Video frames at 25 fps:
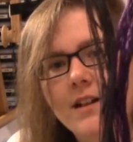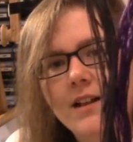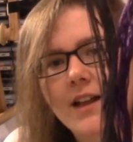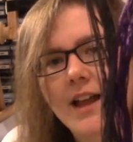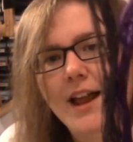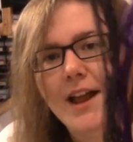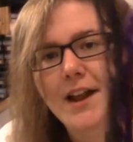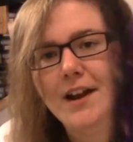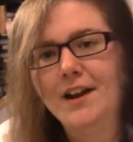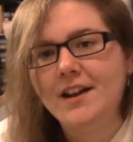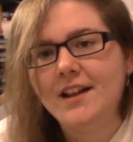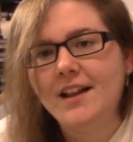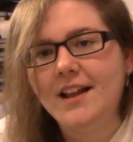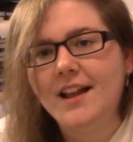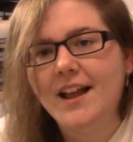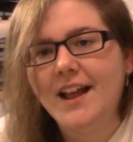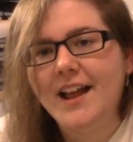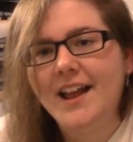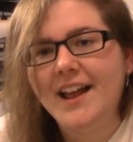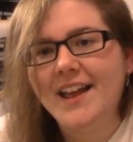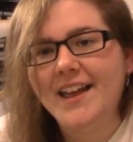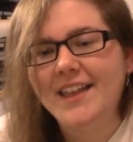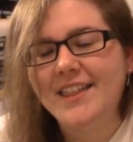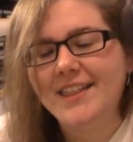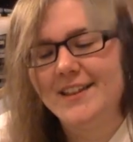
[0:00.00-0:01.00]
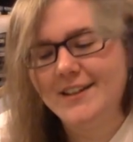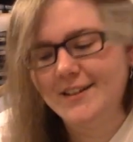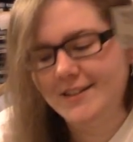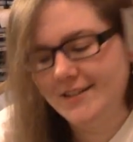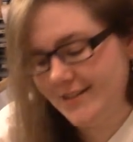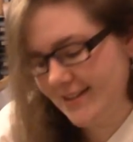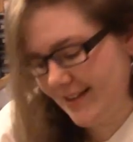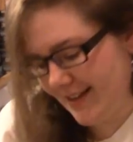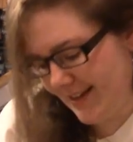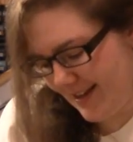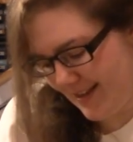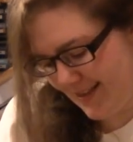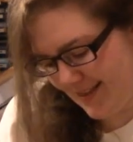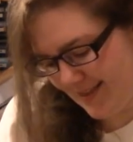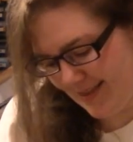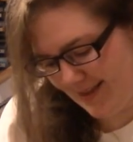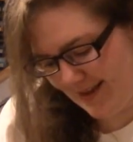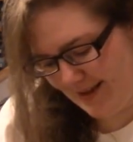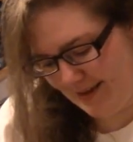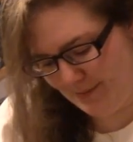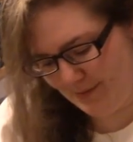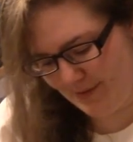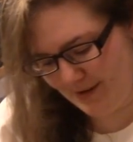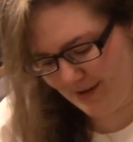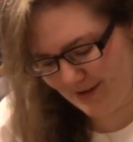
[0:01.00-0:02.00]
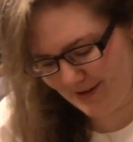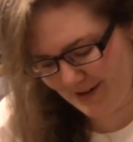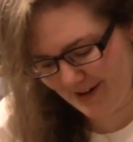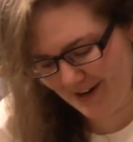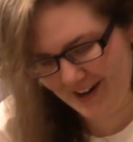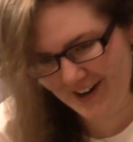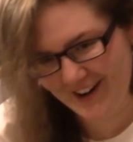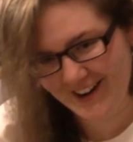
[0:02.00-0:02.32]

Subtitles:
And there's like a theme here.